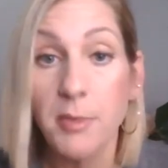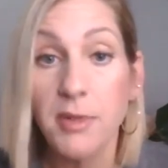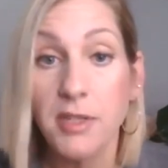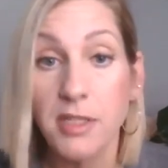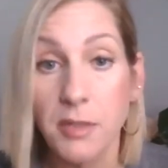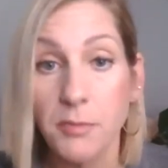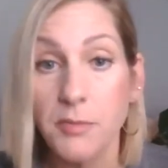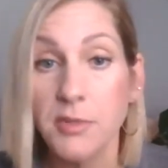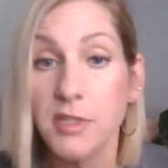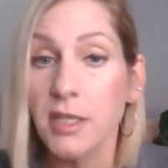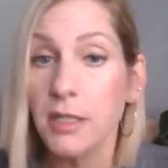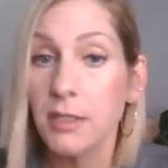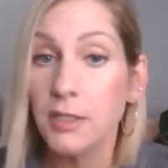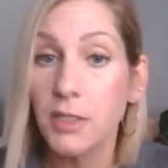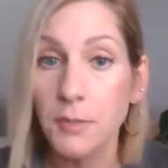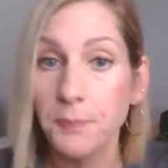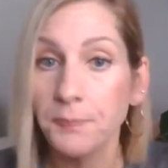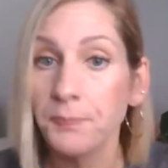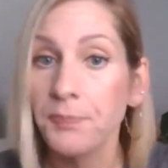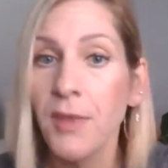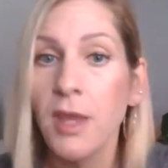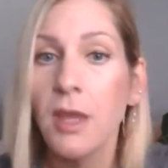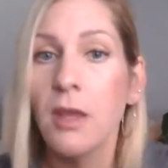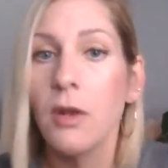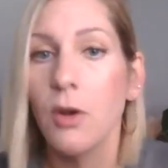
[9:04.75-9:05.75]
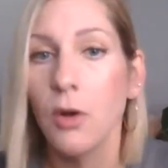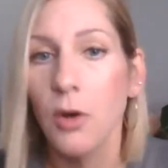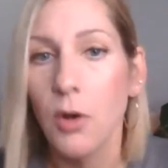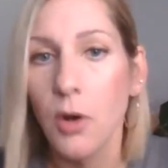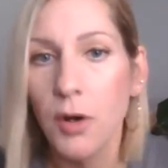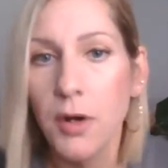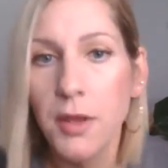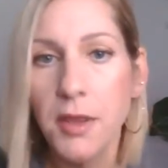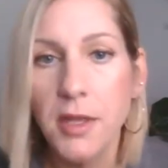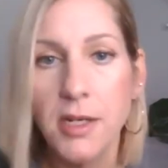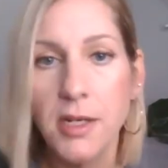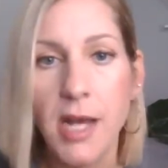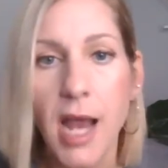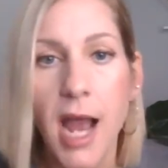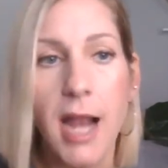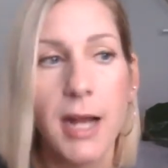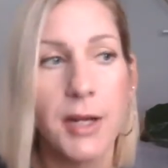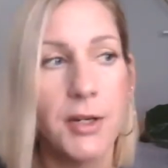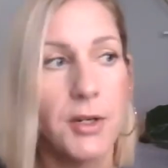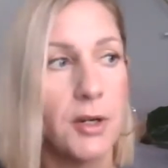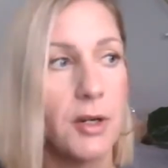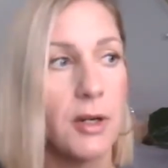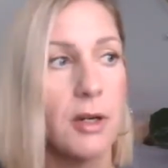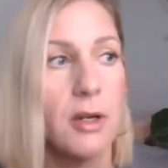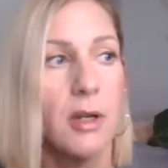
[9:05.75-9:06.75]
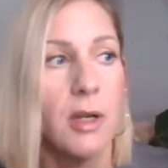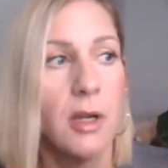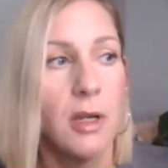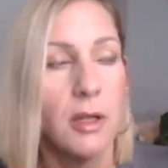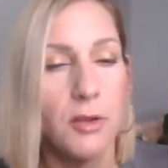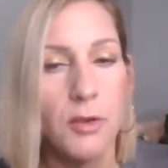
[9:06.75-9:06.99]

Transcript: And someone said, go to the doctor.